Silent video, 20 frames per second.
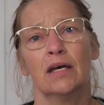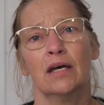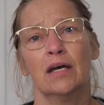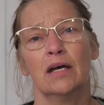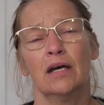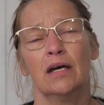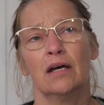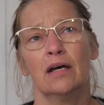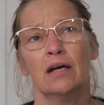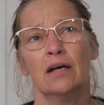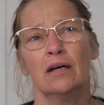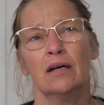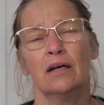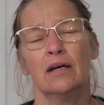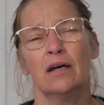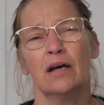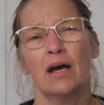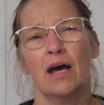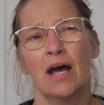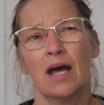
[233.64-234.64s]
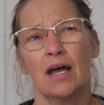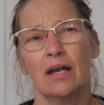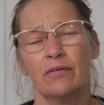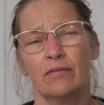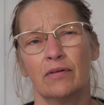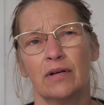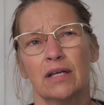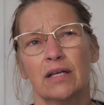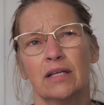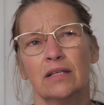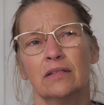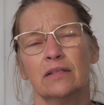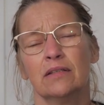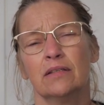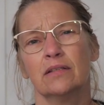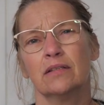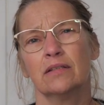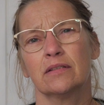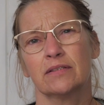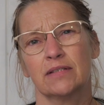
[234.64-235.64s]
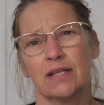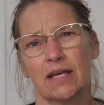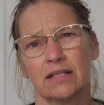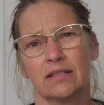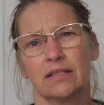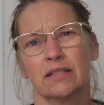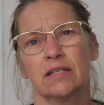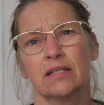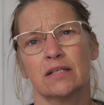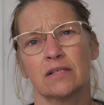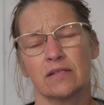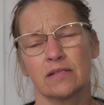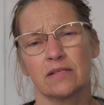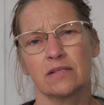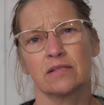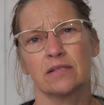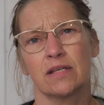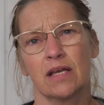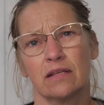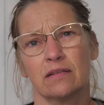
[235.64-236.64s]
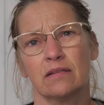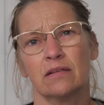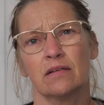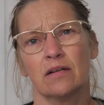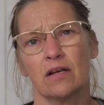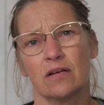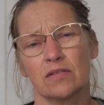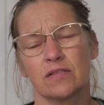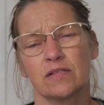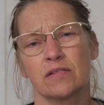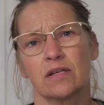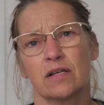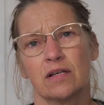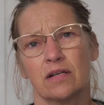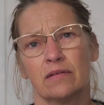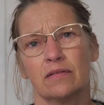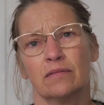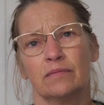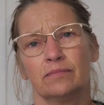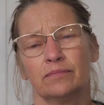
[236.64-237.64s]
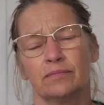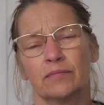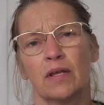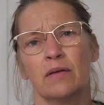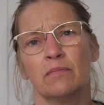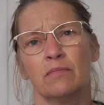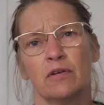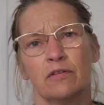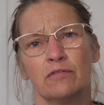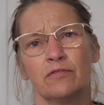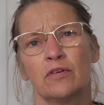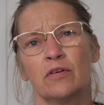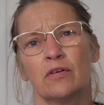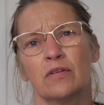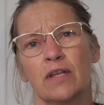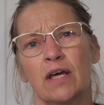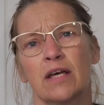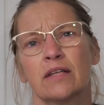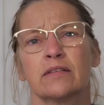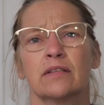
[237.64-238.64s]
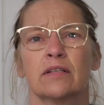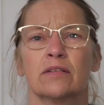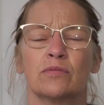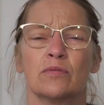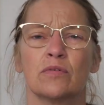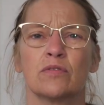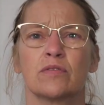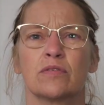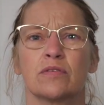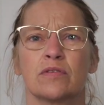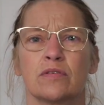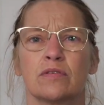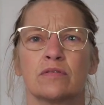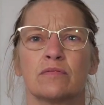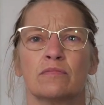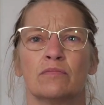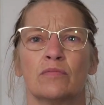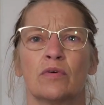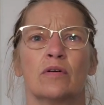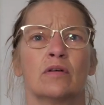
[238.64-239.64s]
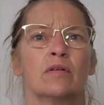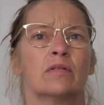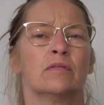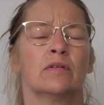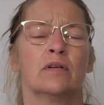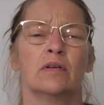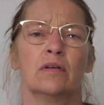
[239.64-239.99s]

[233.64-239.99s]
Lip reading: Heroin, 10 years, 10 last year. And before that it was more